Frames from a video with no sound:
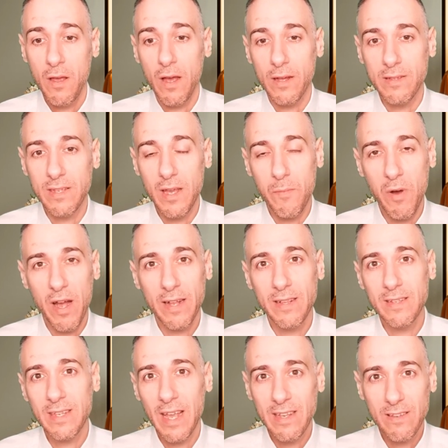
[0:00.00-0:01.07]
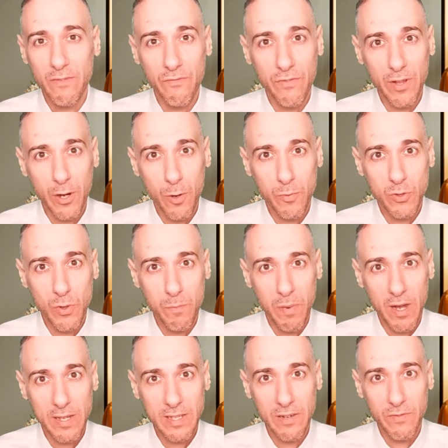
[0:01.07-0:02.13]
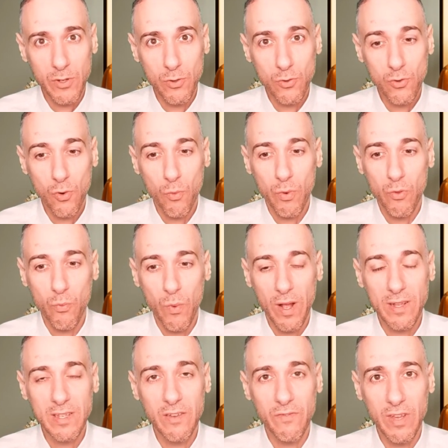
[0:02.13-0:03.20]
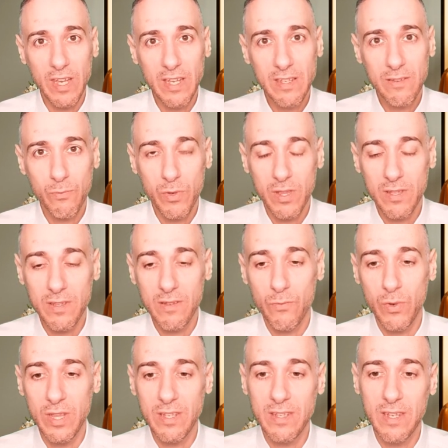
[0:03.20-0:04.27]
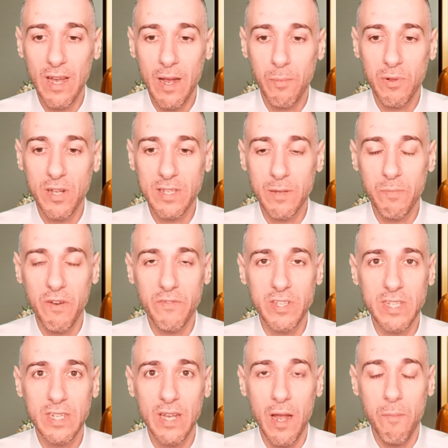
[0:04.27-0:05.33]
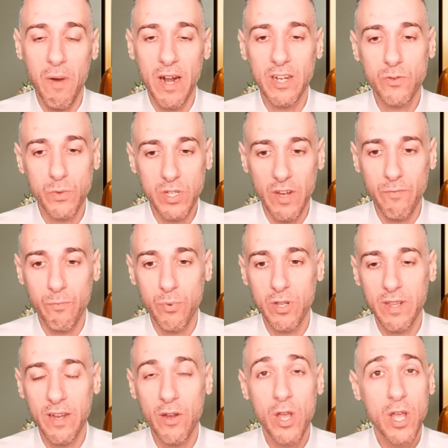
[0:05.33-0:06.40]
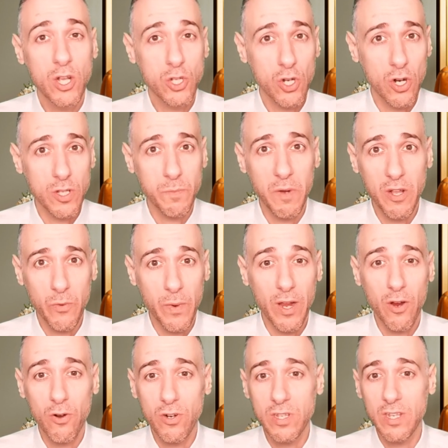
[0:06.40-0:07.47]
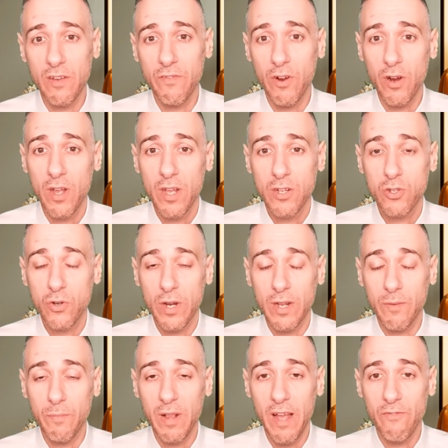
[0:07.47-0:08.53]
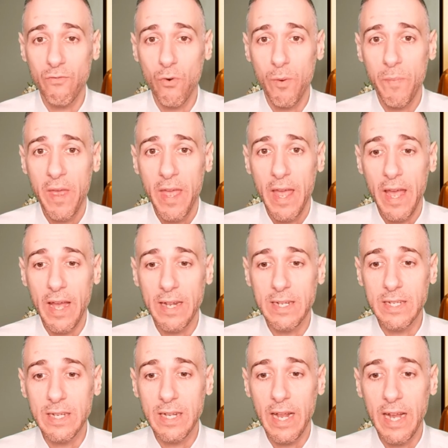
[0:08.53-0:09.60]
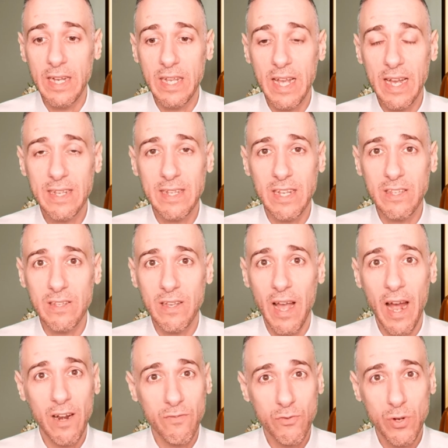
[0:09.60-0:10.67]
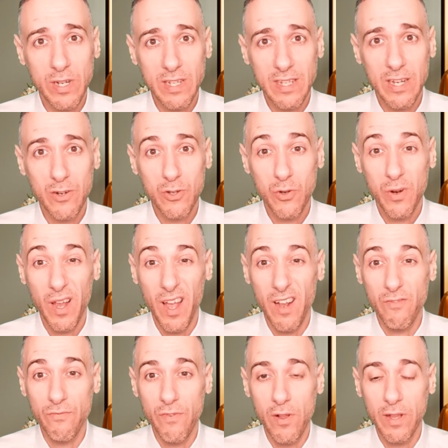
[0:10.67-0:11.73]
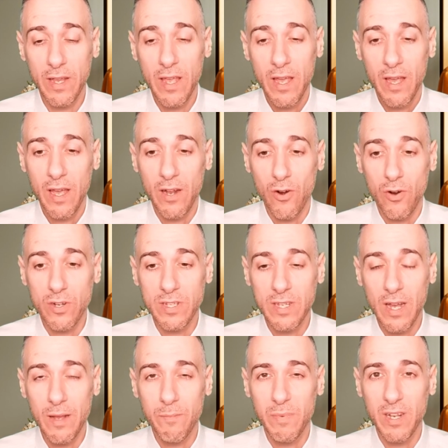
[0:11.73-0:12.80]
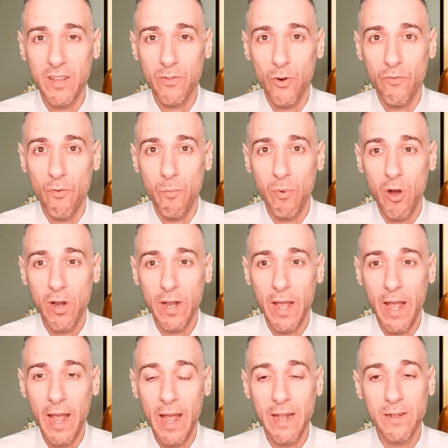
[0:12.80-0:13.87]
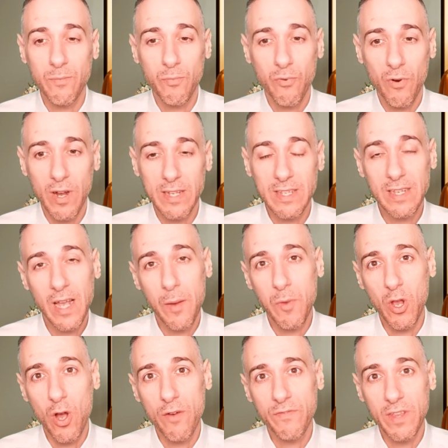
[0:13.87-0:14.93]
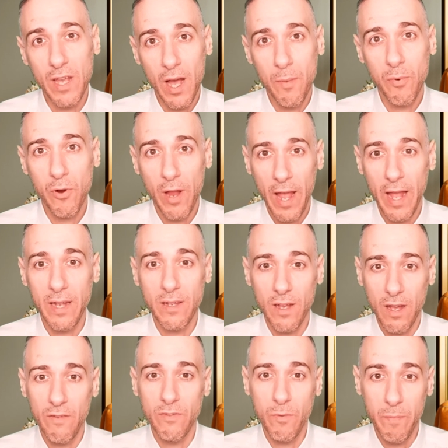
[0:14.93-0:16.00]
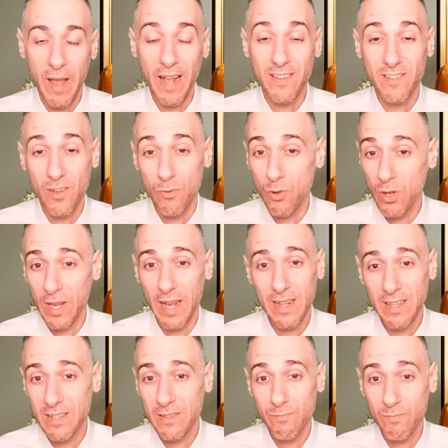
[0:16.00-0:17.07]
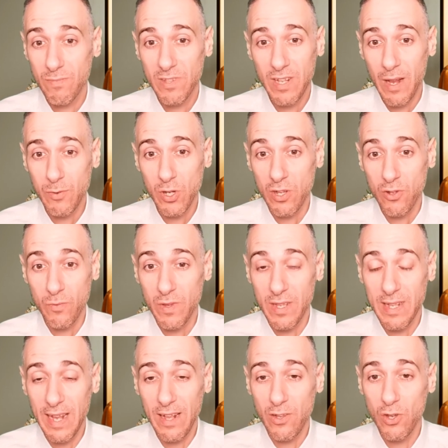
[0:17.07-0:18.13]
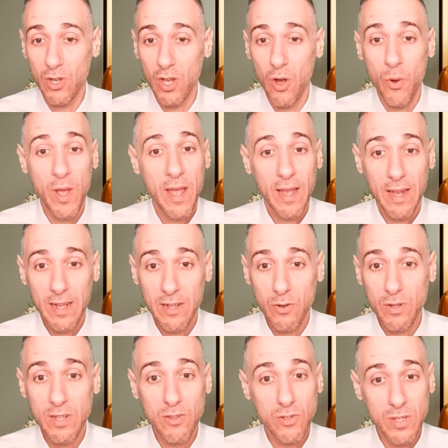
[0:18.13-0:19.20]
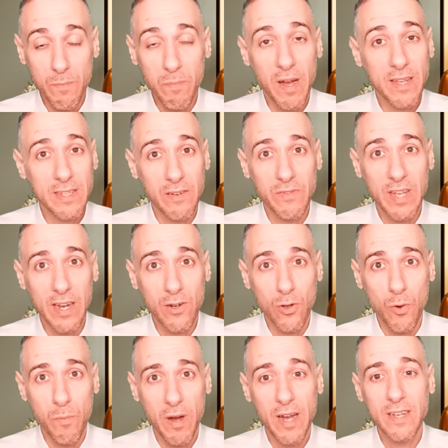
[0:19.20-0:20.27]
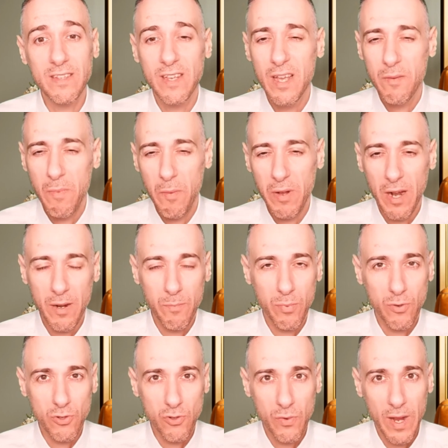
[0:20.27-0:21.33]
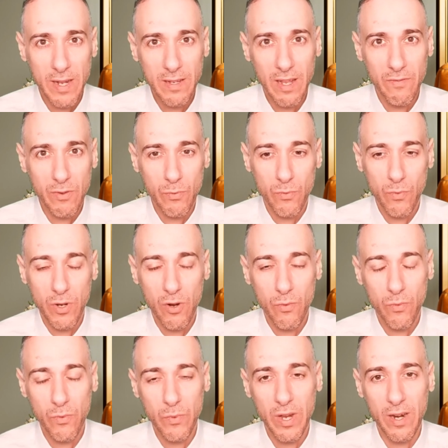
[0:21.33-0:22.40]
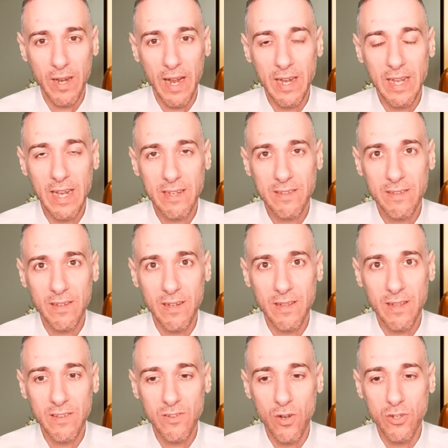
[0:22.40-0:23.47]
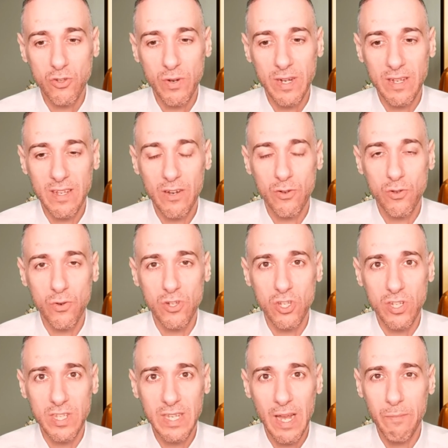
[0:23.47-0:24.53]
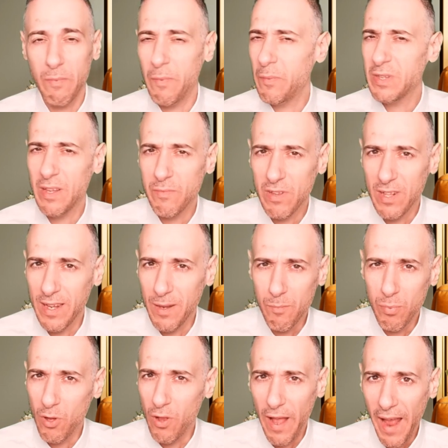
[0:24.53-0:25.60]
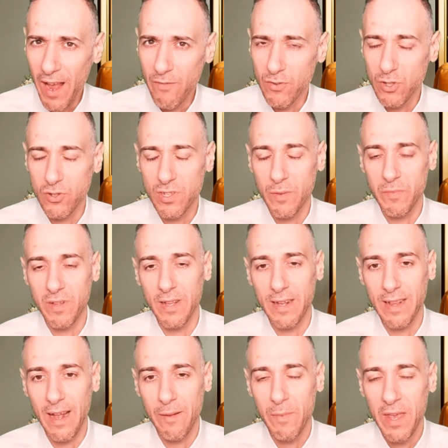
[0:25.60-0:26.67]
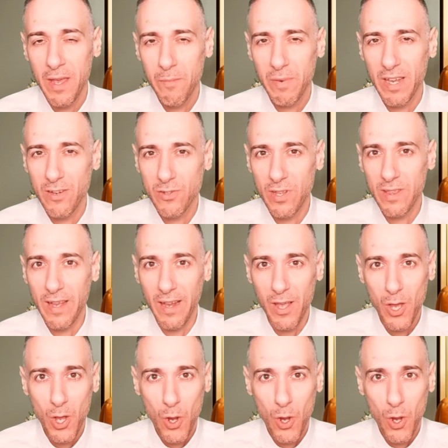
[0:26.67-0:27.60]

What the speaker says: DMI in this case can flicker between positive and neutral with relative ease, with its DI plus above its DI minus, which I've put there. Charts, by the way, courtesy of our trading platform, and an ADX that's out of trending territory and falling, an RSI beneath overbought, and price coming off the upper end of the band. So looking at this snapshot in terms of the daily, you can go, clearly there's some positive technical bias, maybe not a bull trend given we've got an ADX that's not in trending territory just yet, maybe something like a bull average or something like that. But here's the thing.